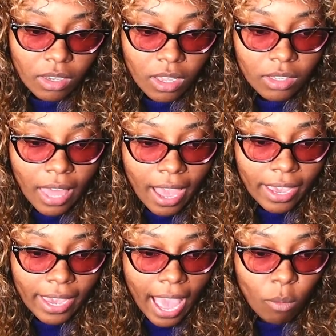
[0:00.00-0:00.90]

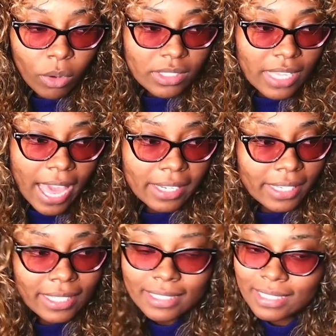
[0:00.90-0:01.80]
Like, I didn't
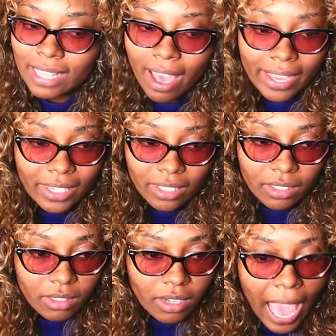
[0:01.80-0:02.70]
get excited.
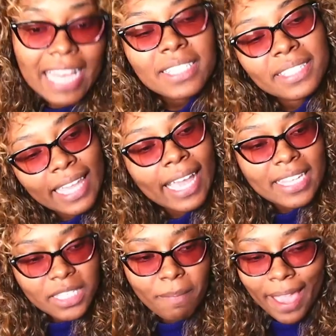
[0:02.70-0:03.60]
I think I
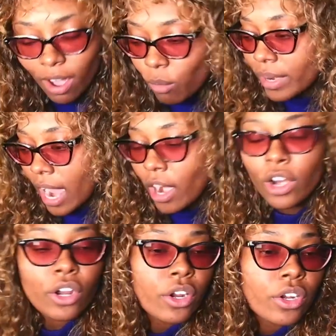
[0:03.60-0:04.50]
smiled when I
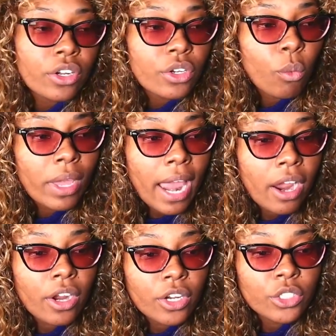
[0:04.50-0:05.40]

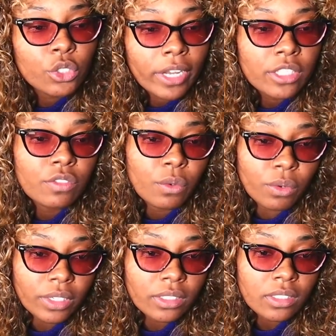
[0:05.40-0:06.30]
heard Drake's
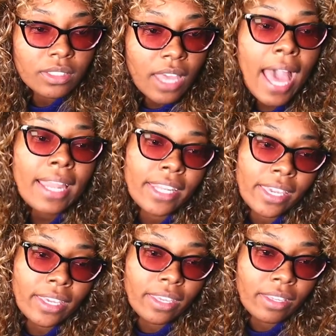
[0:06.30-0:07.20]
voice. I
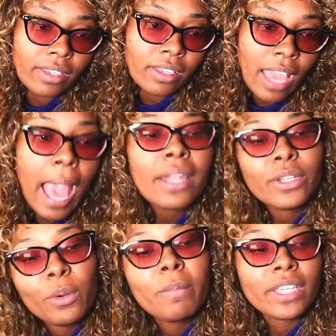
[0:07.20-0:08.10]
did. I
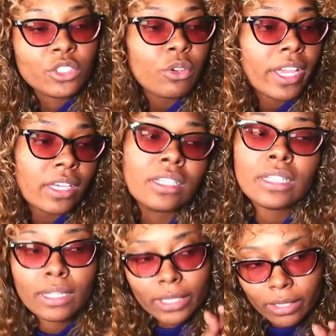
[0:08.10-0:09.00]
do miss Drake a
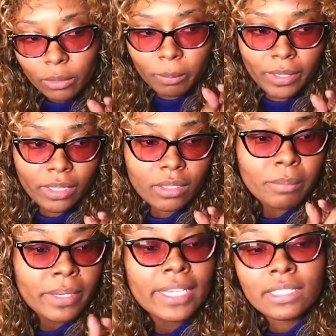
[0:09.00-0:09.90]
little bit,
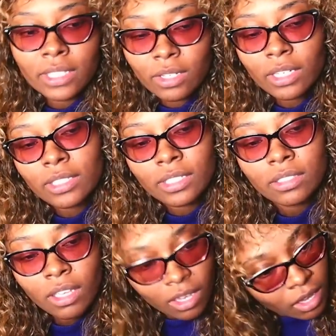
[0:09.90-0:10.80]
but he still need to
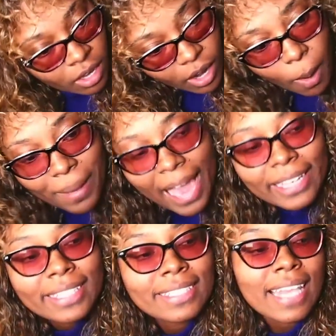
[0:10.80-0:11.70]
go back
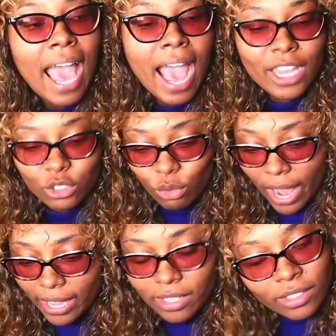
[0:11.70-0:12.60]
inside,
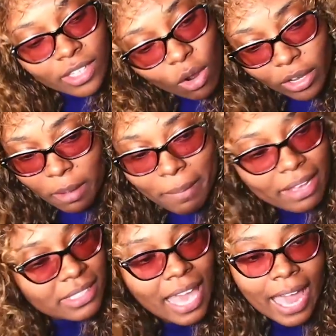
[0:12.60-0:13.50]
Drake. Don't come
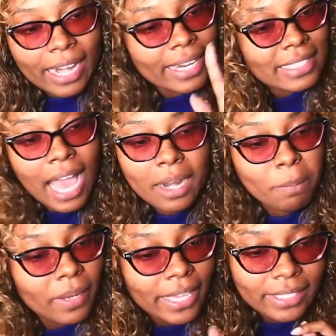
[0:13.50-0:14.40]
outside. It ain't time to
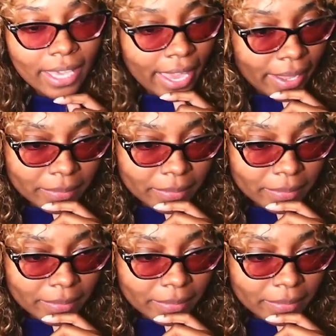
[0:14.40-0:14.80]
play yet.